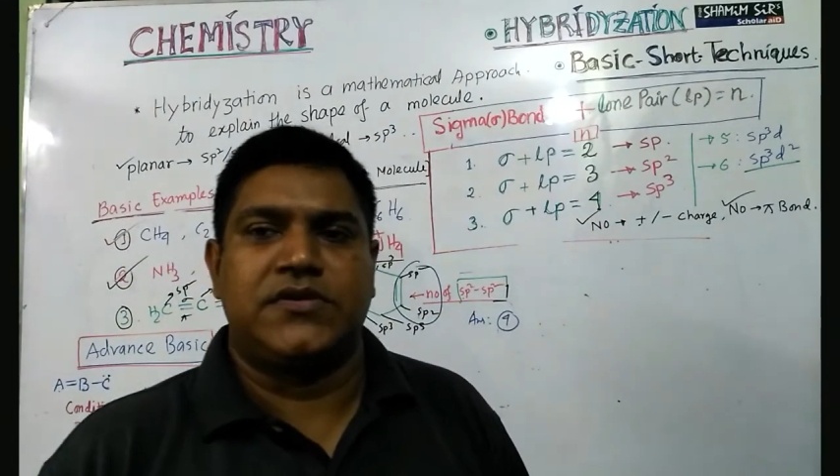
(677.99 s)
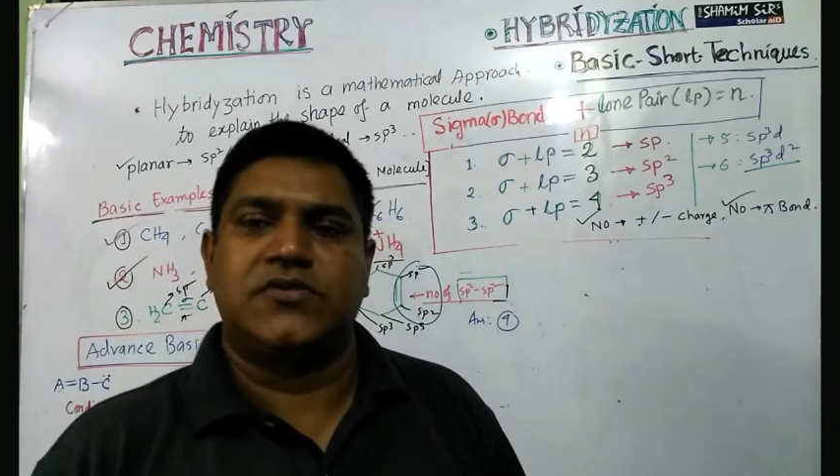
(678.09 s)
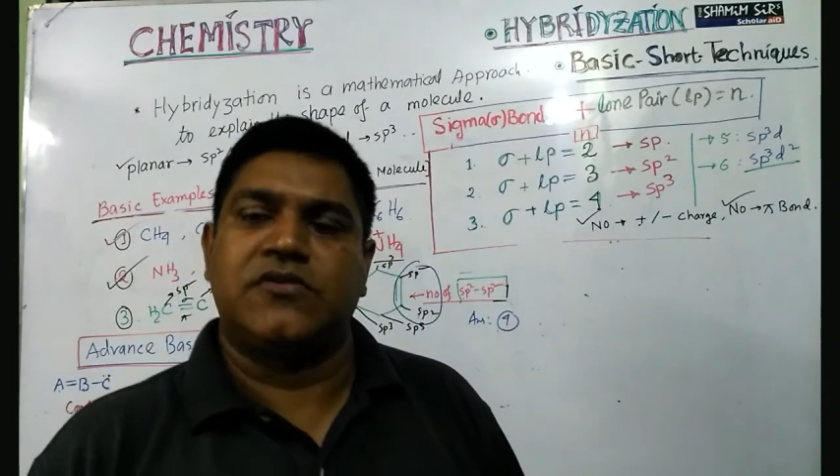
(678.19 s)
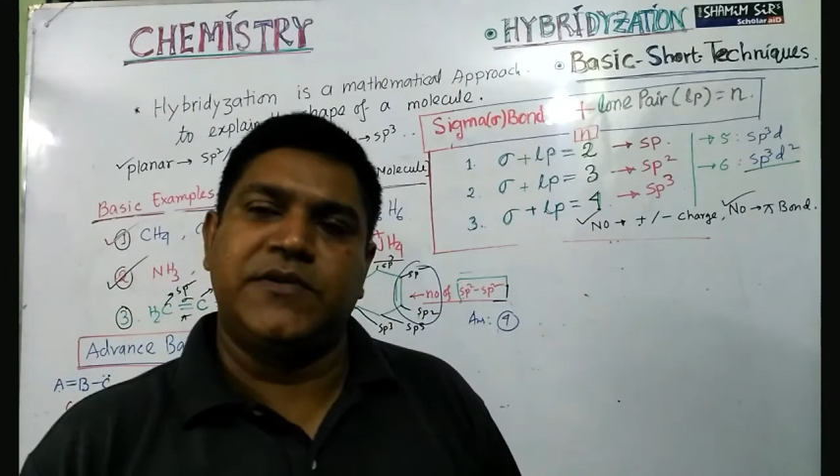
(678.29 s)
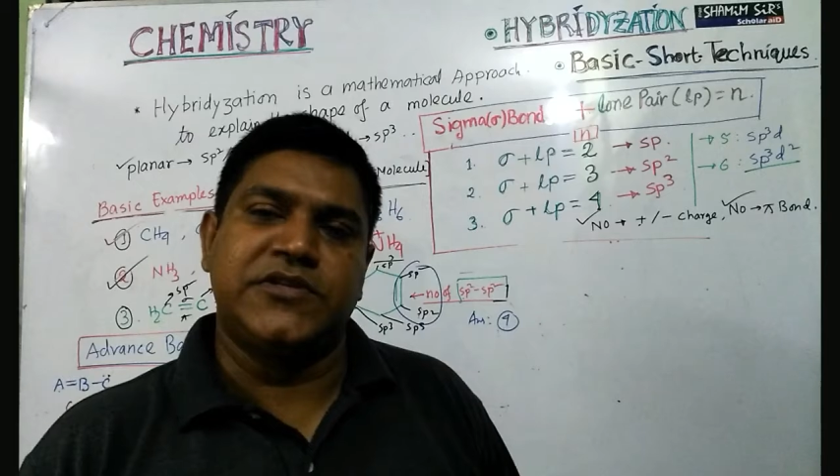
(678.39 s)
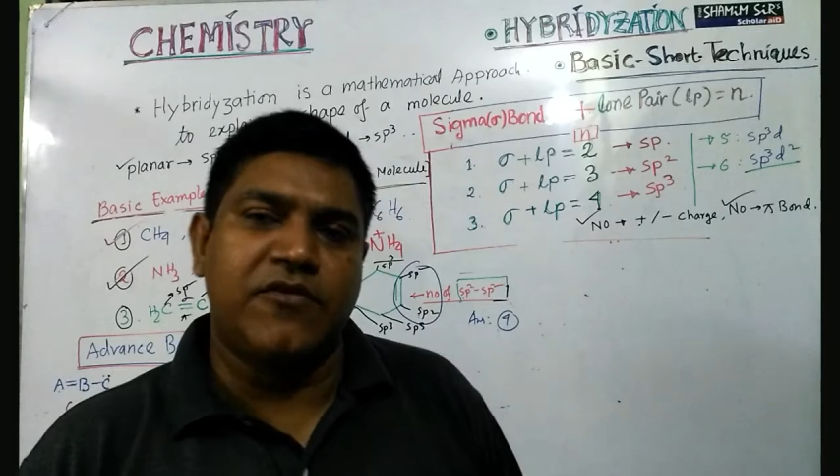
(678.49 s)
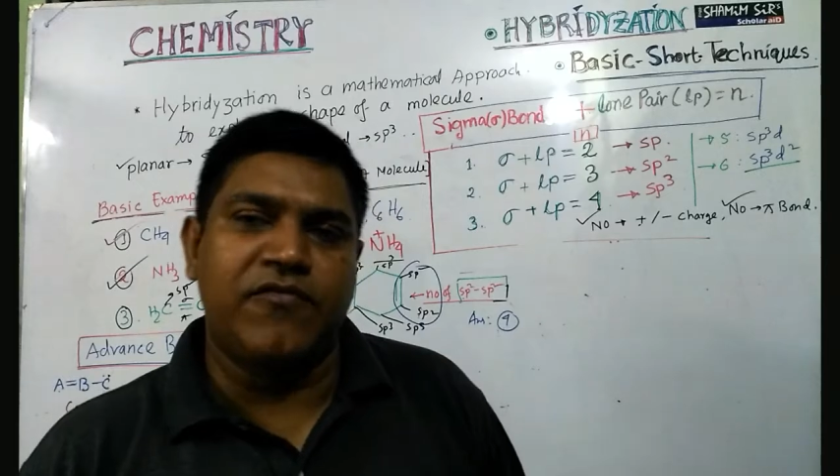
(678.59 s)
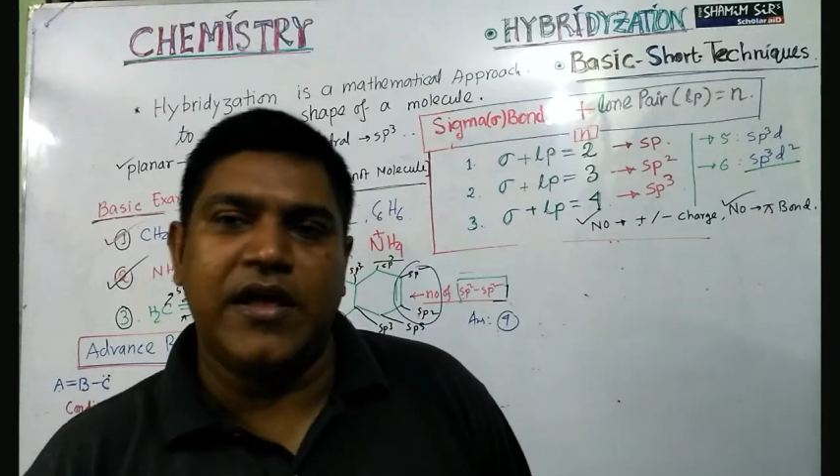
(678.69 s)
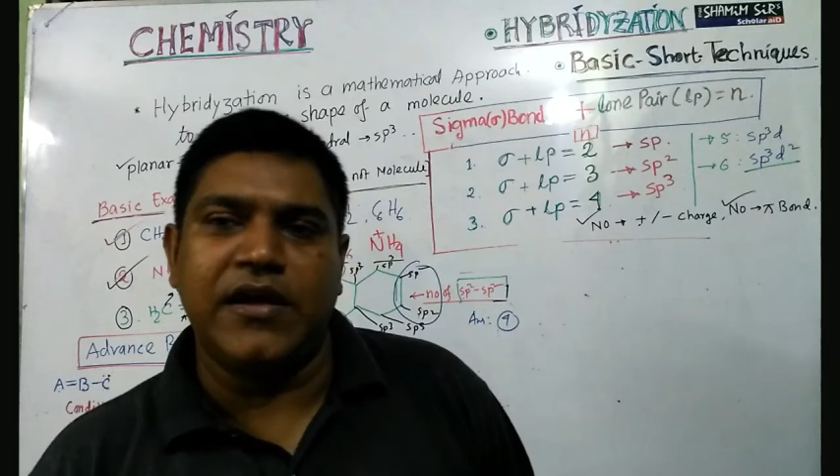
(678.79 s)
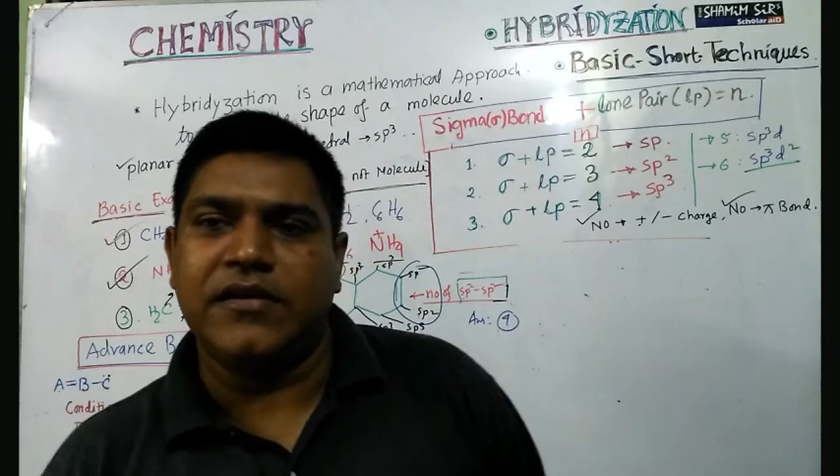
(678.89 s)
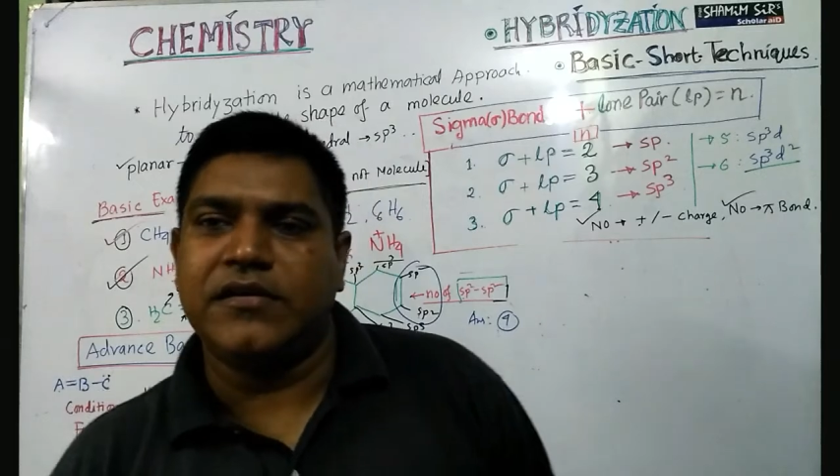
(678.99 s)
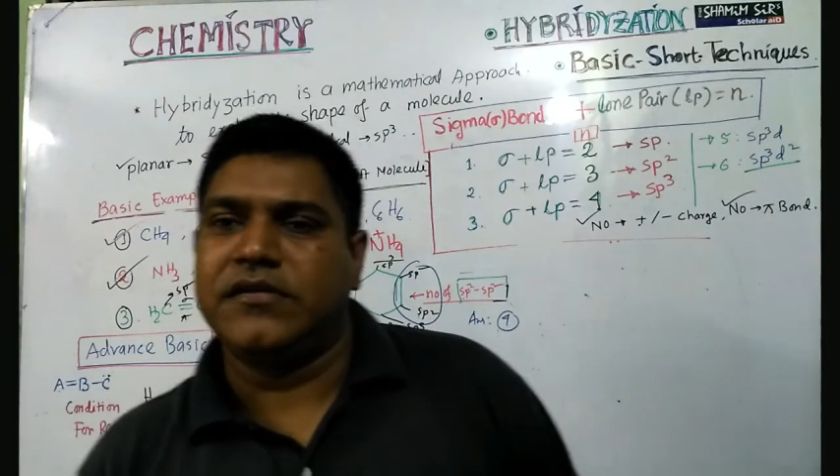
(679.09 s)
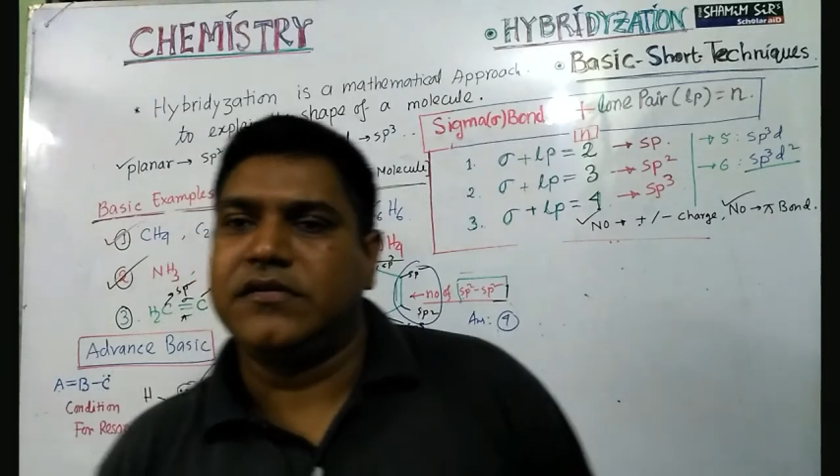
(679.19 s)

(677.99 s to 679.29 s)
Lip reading: So best of luck,